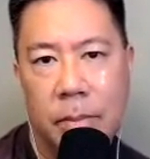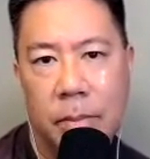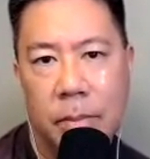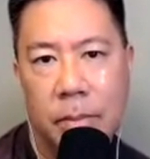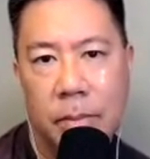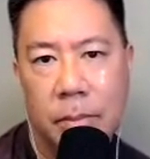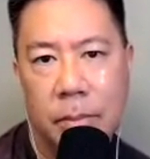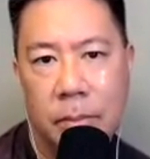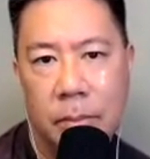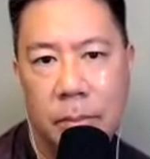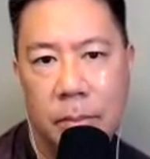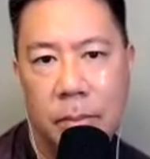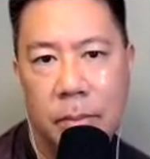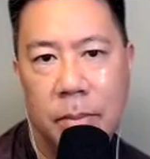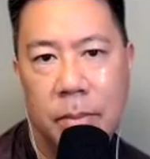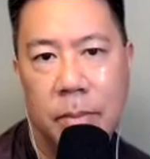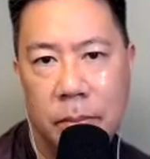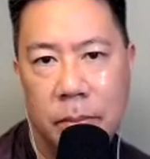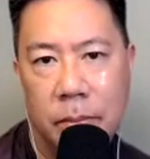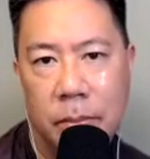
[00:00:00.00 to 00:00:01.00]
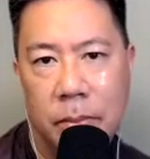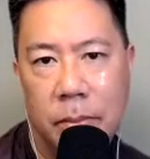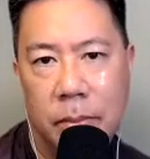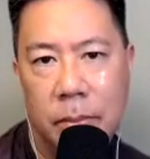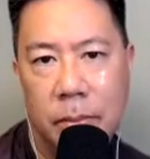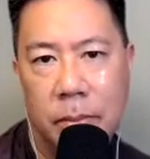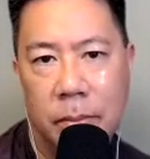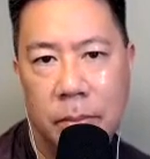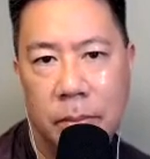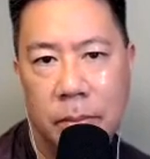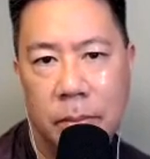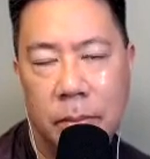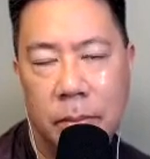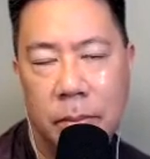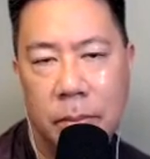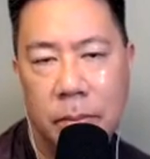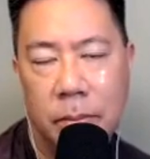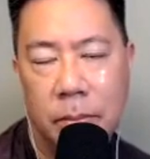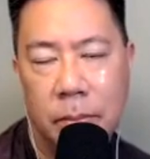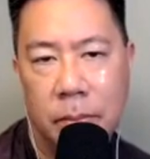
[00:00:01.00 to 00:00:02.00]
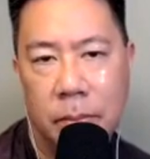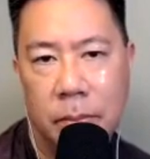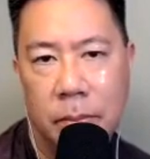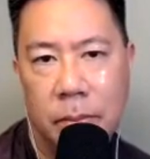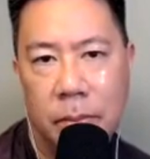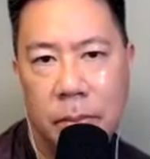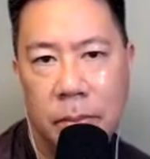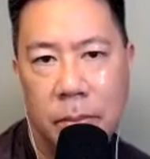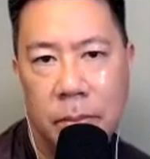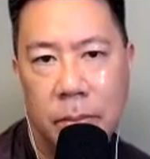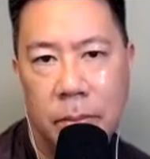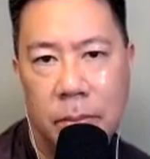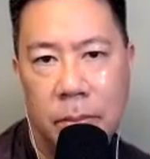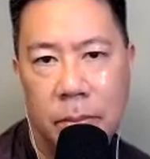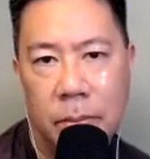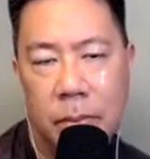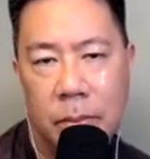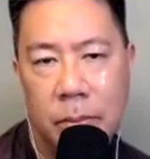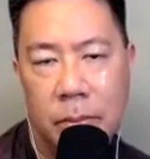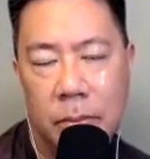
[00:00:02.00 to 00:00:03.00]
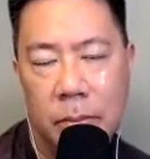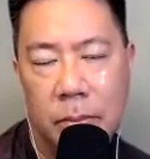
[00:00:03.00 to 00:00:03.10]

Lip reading: (silent)